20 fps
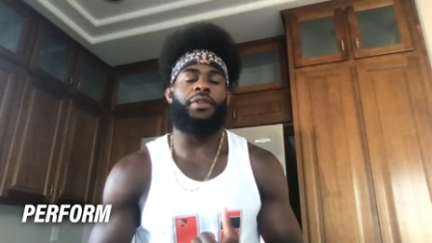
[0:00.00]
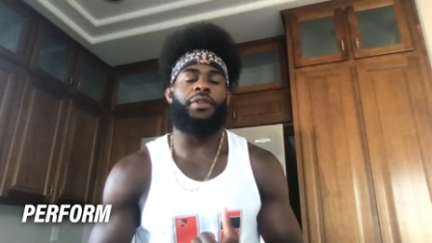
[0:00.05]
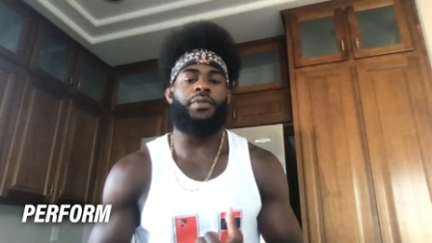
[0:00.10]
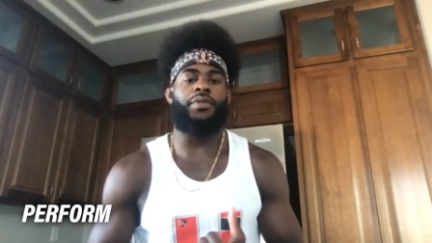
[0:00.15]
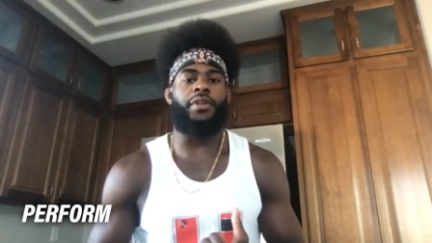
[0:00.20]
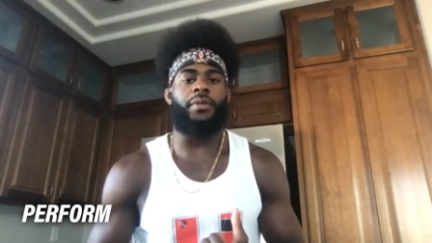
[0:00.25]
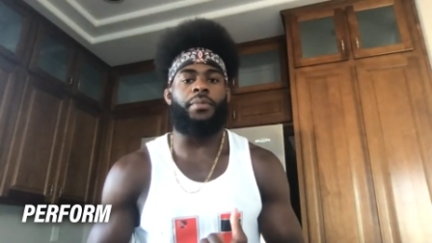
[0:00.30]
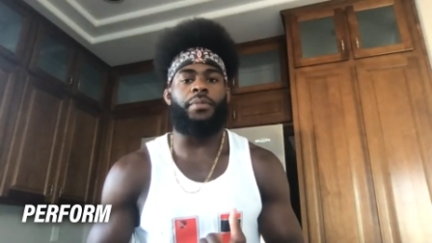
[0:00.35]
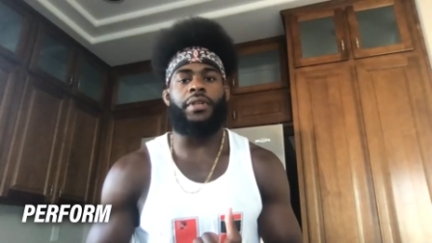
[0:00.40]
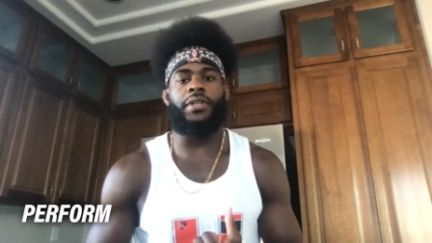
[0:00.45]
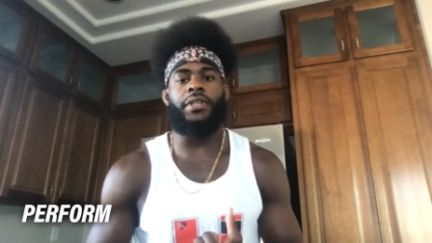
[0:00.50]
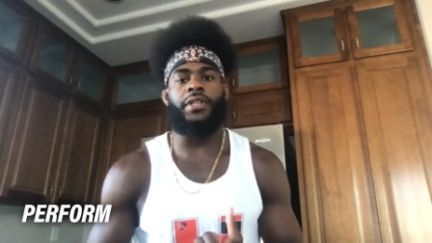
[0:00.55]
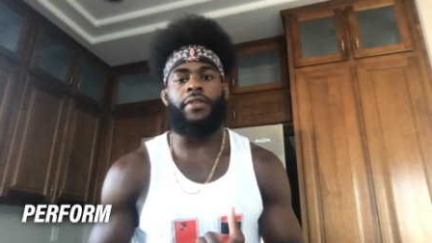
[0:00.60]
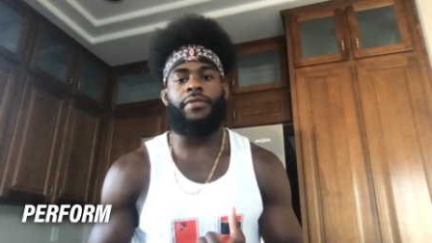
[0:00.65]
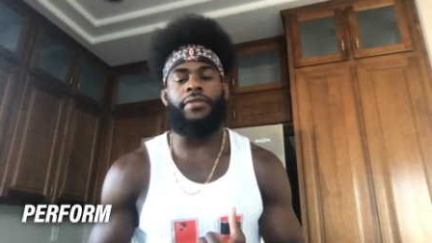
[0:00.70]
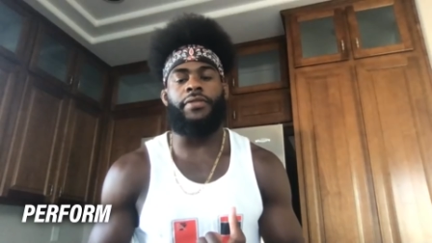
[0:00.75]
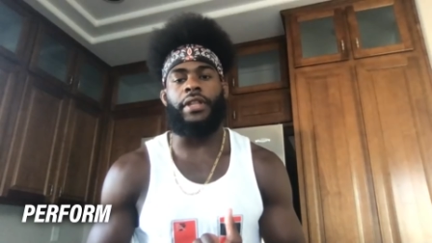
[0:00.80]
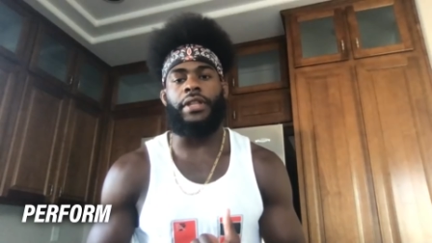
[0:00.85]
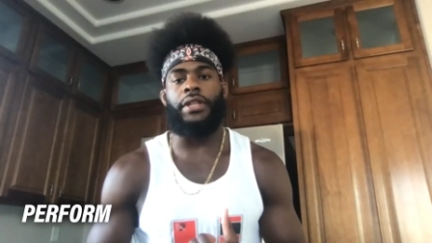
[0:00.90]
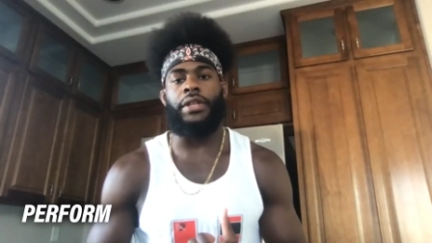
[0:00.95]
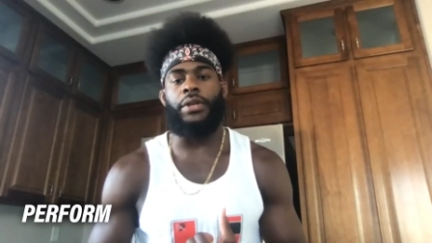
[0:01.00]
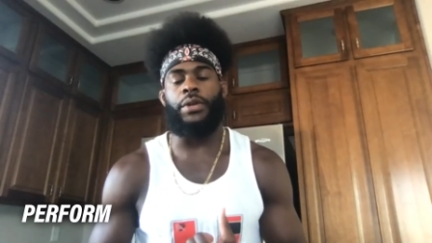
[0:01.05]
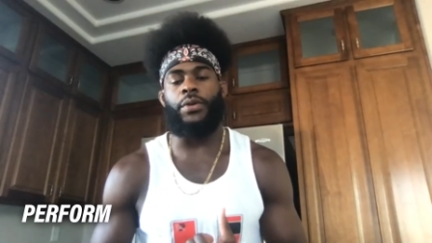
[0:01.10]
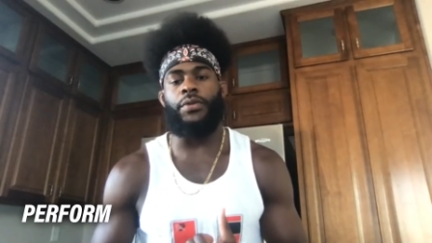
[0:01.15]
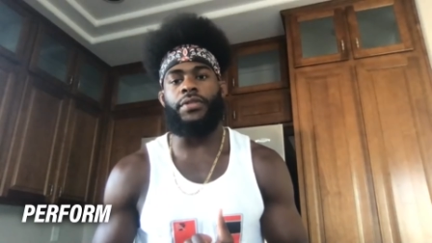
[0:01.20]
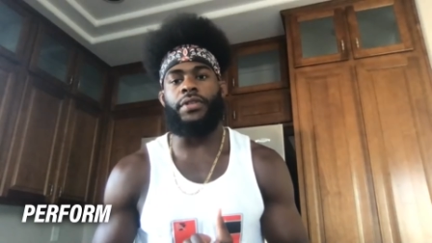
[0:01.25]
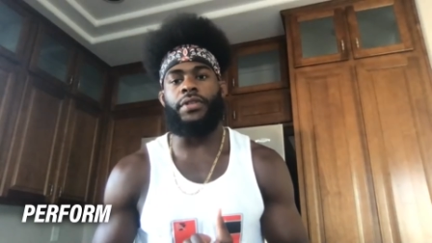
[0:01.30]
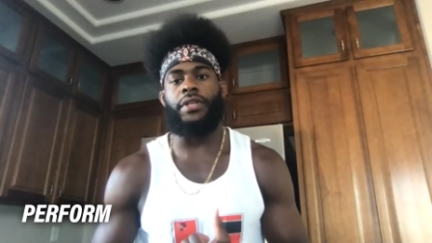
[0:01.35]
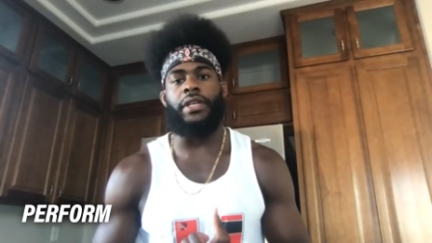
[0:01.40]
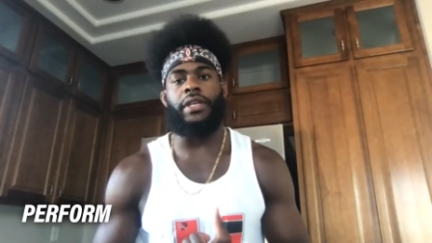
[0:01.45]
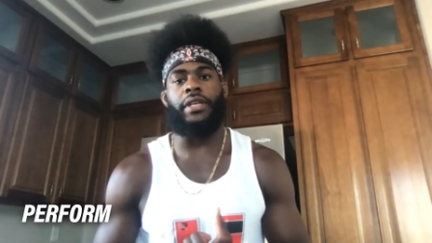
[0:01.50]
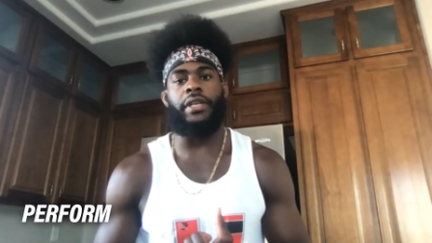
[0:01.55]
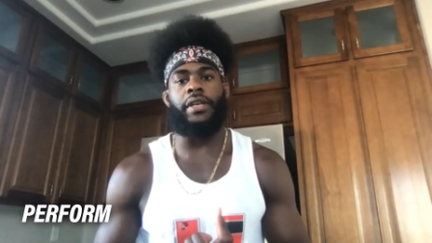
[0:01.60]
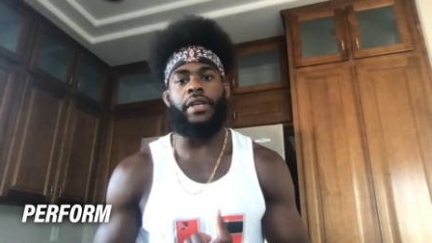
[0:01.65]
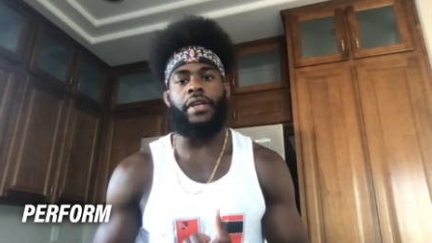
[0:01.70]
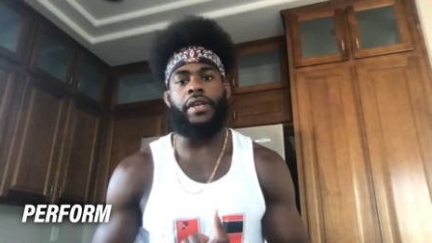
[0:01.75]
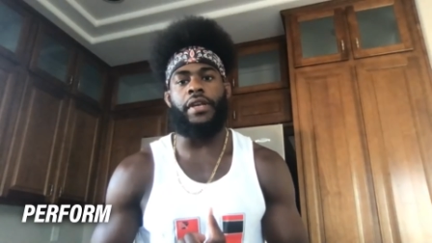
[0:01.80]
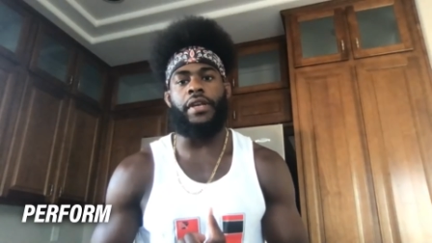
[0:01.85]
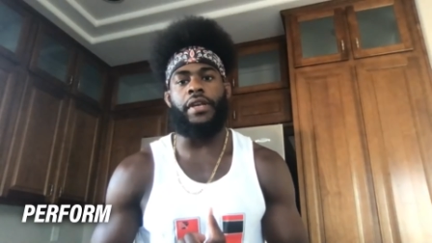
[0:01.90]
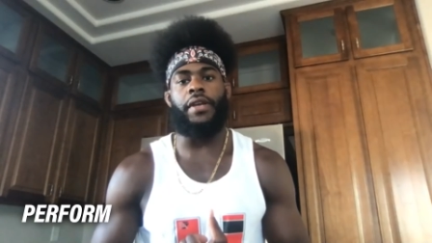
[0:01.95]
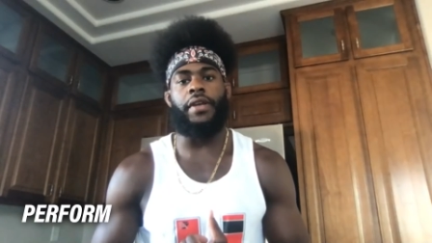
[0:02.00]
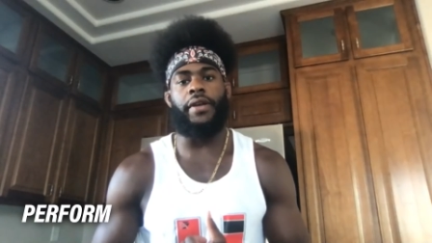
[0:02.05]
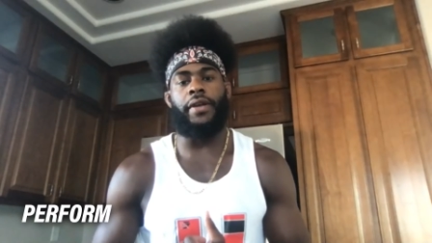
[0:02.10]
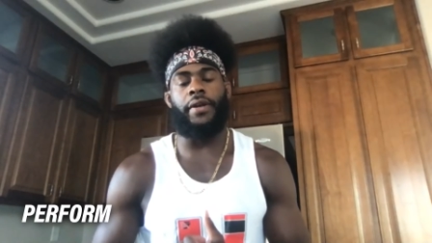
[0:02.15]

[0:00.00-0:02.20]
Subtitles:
use some of the stuff that the UFC